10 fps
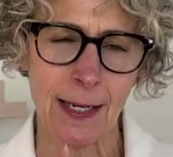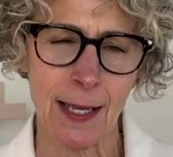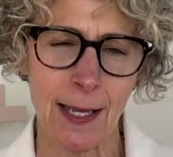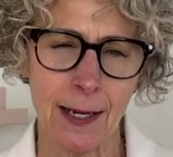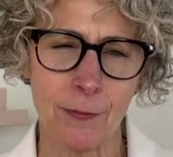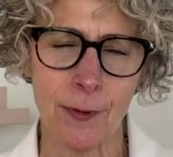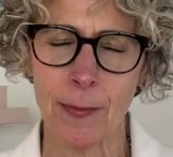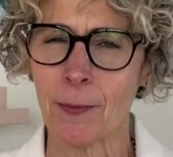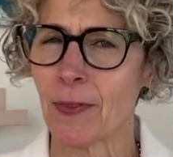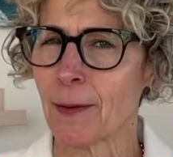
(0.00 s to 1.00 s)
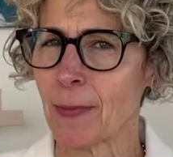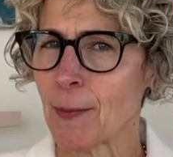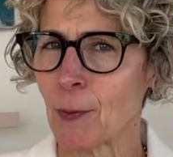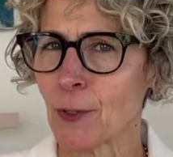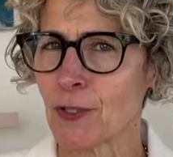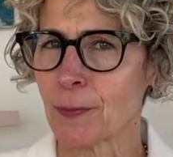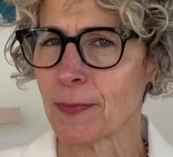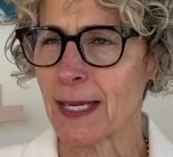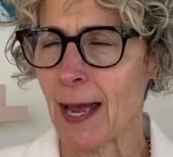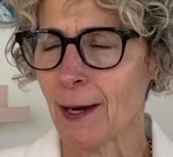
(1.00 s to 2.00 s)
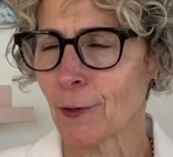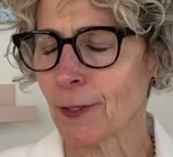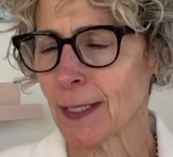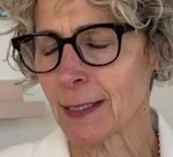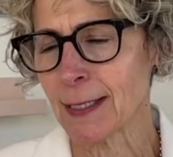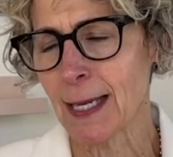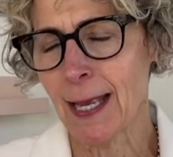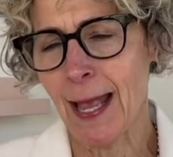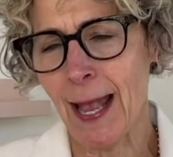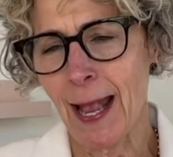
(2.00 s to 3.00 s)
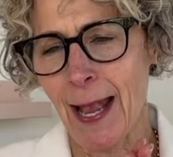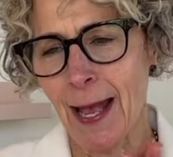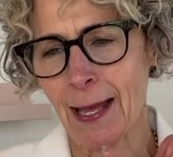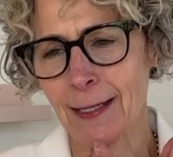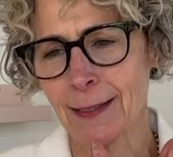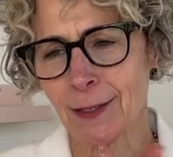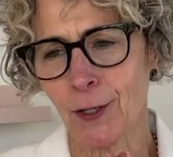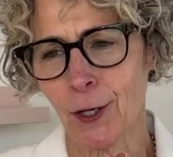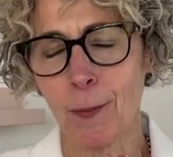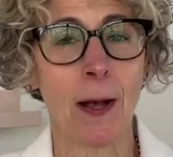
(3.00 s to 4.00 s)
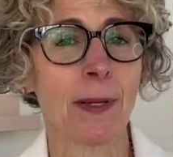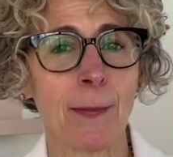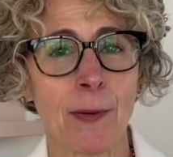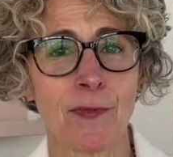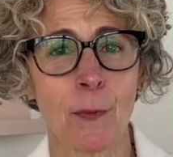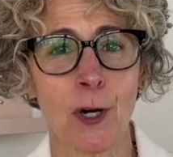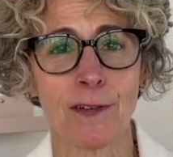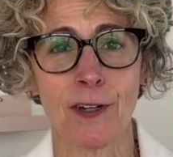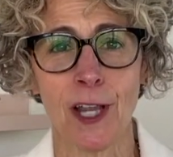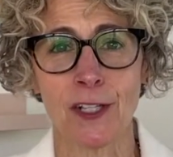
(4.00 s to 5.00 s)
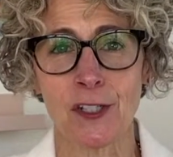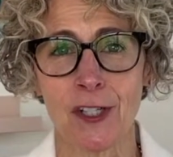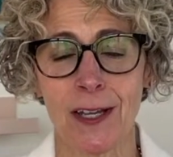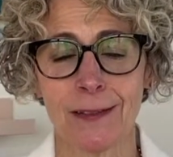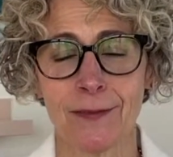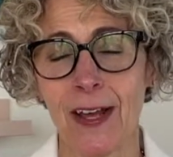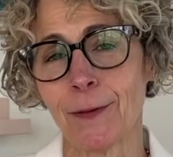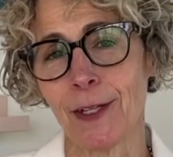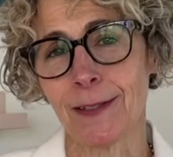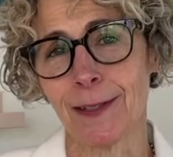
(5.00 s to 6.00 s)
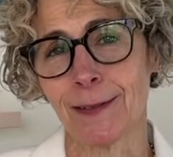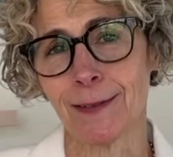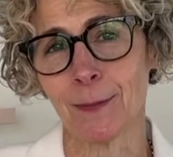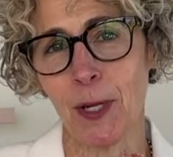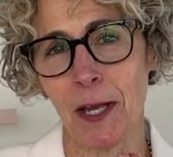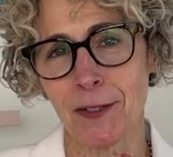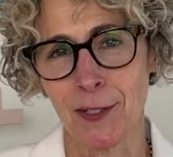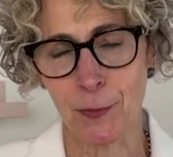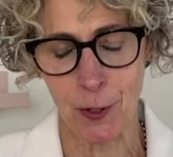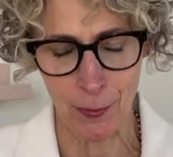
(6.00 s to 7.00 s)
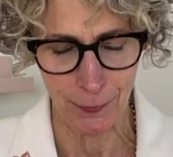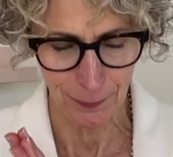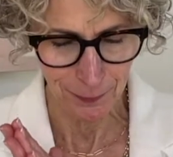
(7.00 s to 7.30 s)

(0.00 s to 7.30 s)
And I remember there maybe were some daiquiris, and her mom came home from work for lunch and found us, and we got in some trouble.